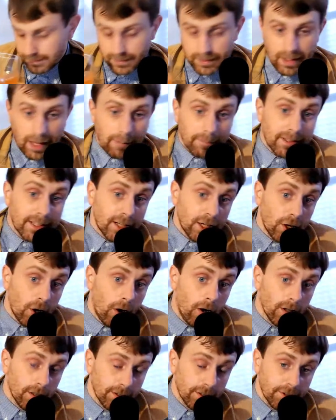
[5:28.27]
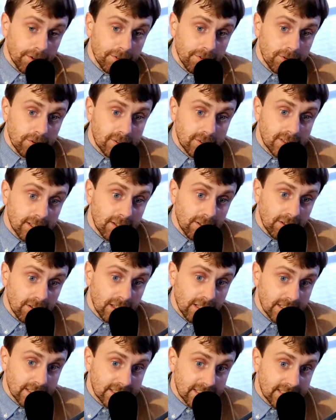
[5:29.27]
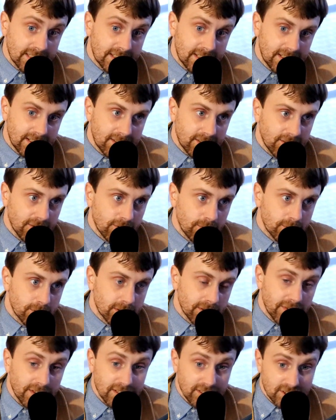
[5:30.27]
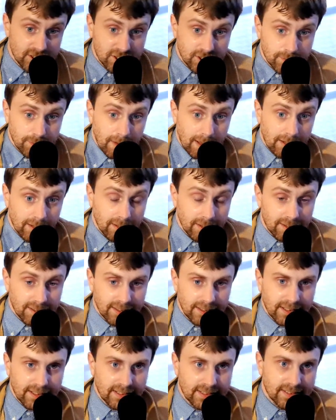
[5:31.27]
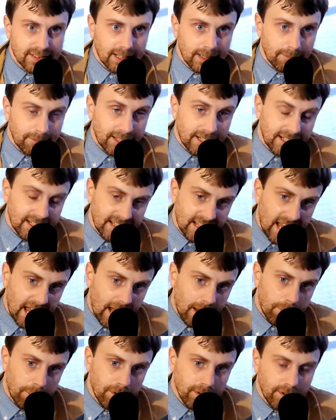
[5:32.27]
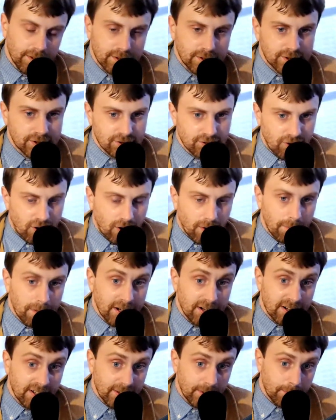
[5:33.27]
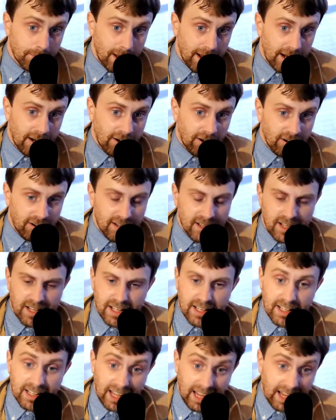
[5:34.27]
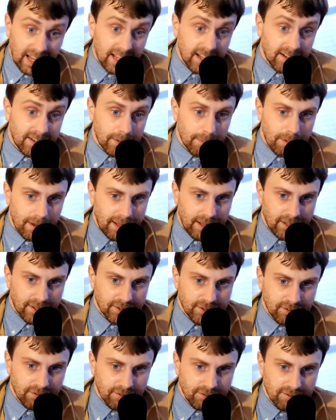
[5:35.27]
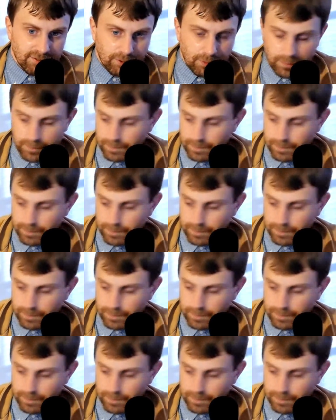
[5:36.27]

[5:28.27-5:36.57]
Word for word: I'm getting all of the fruits that are listed in terms of the smell to this. I'm getting the apple, the strawberry, the pear, and the passion fruit.